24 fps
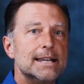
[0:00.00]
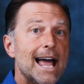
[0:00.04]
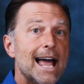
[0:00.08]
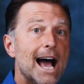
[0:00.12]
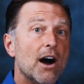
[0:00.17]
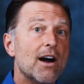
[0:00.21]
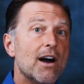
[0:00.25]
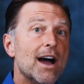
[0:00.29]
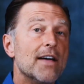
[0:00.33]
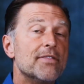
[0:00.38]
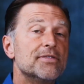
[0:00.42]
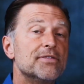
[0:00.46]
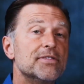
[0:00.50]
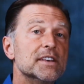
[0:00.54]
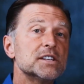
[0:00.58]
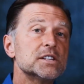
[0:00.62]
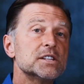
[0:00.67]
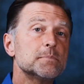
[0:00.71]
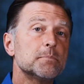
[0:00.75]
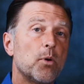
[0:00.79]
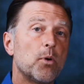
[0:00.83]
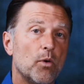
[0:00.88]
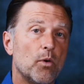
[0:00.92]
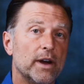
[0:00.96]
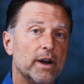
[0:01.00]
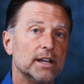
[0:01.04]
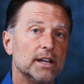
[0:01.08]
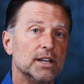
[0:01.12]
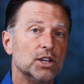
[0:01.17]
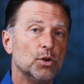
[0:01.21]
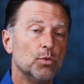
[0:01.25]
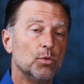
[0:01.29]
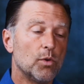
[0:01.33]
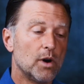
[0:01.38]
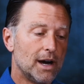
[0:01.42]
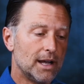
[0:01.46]
Now, at this point,
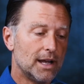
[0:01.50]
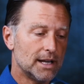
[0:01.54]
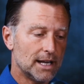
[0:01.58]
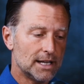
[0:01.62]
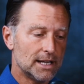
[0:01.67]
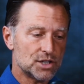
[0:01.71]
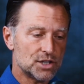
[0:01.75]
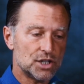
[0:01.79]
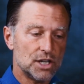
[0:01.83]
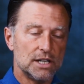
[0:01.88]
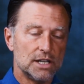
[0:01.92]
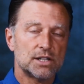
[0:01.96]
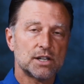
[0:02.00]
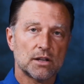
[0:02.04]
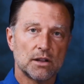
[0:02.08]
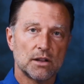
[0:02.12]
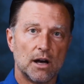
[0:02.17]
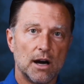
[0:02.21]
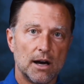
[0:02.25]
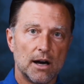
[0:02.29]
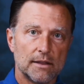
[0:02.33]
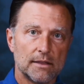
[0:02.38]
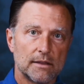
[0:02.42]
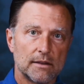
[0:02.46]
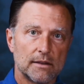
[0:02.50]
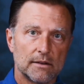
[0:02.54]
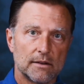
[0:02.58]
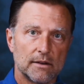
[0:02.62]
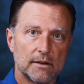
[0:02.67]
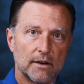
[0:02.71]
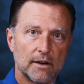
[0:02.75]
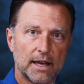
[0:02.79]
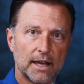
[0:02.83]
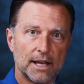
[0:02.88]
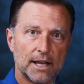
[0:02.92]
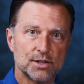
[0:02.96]
you want a cheesecloth,
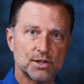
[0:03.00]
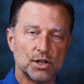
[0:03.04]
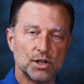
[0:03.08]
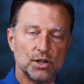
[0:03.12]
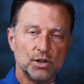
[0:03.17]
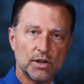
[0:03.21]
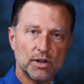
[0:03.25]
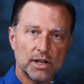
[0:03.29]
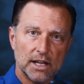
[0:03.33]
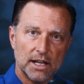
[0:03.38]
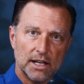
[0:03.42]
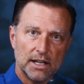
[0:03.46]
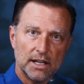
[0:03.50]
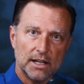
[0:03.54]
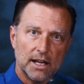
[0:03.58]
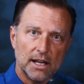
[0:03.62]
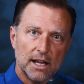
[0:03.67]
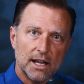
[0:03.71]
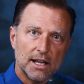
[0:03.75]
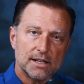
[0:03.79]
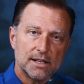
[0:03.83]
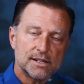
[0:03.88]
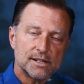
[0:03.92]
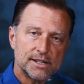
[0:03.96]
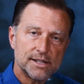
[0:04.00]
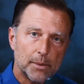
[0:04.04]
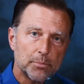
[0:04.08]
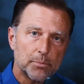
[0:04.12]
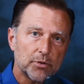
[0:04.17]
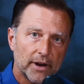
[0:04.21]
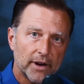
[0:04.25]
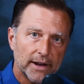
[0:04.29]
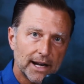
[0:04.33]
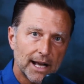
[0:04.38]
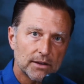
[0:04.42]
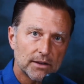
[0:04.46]
okay, so you can
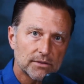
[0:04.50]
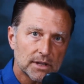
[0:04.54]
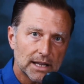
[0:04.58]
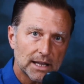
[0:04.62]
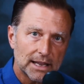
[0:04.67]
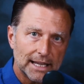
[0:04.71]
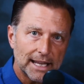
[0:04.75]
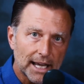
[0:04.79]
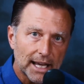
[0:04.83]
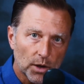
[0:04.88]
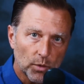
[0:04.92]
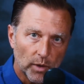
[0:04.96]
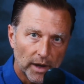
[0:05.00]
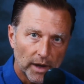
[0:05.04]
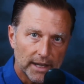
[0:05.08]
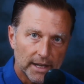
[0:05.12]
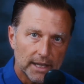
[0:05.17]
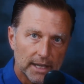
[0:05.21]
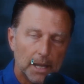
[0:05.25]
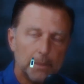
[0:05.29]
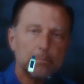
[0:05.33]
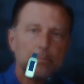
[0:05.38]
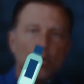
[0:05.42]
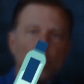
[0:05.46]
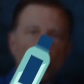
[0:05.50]
separate out the liquid and